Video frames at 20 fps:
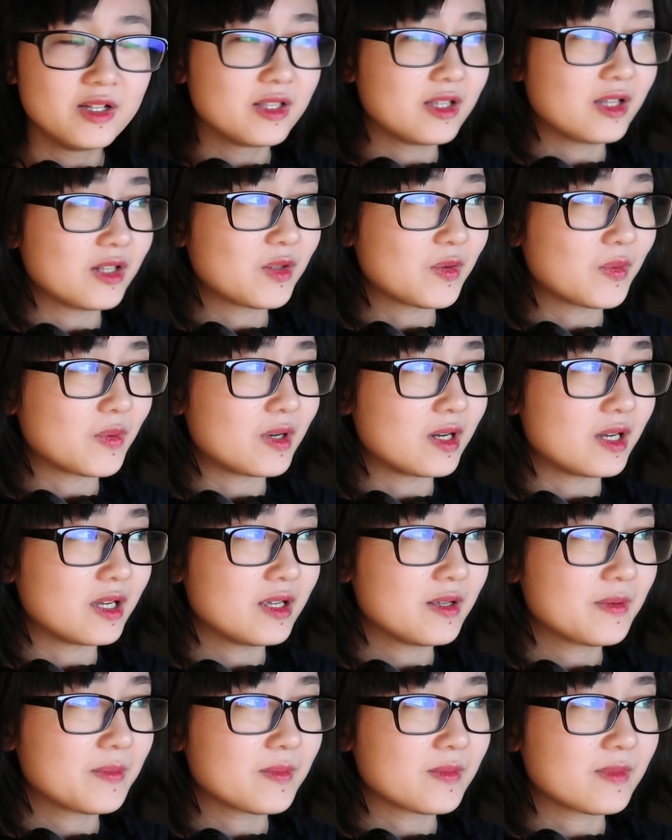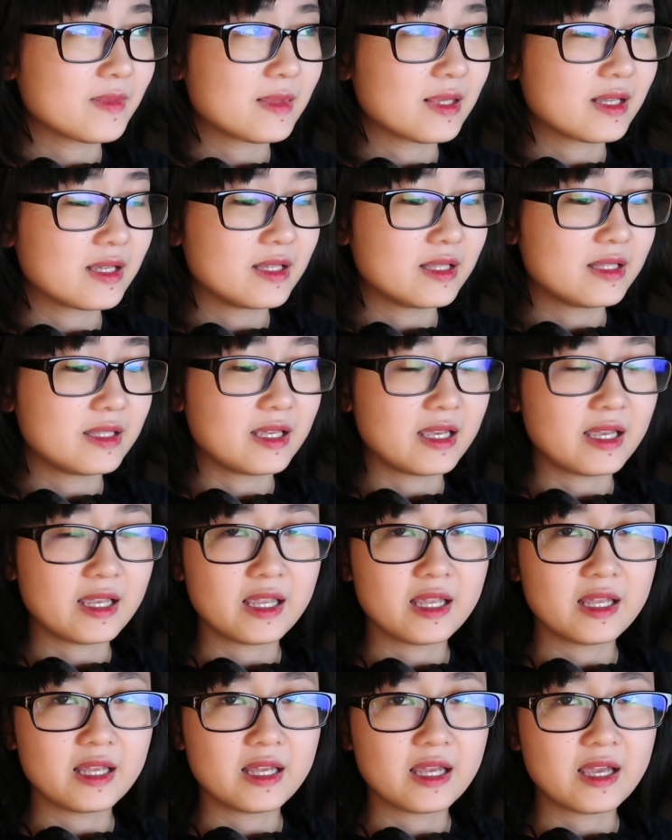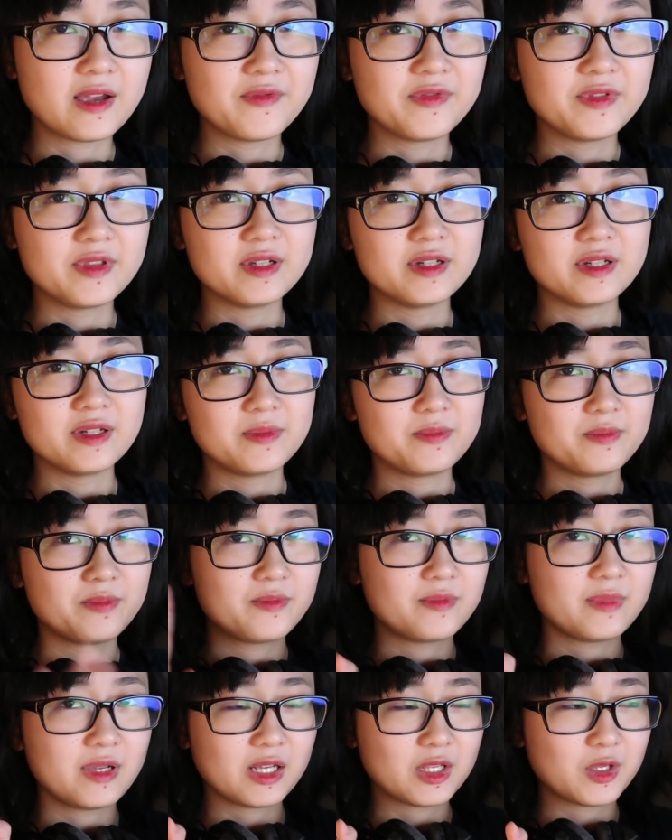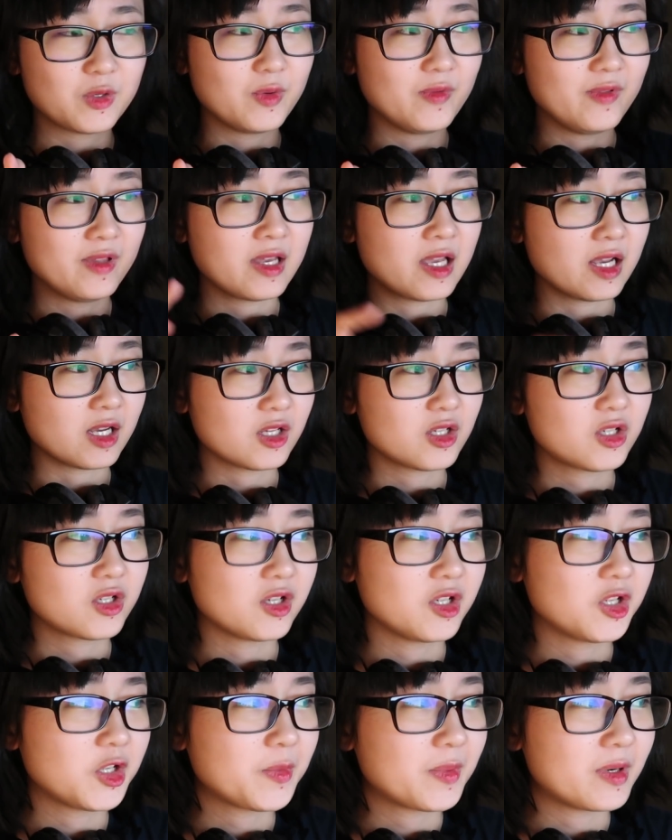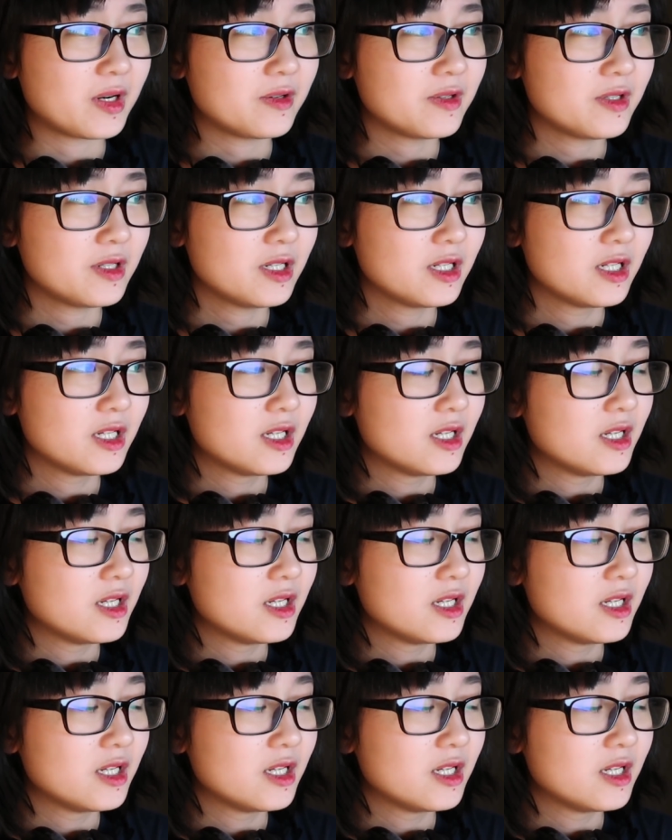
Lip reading: That's why they have the equivalent exchange power.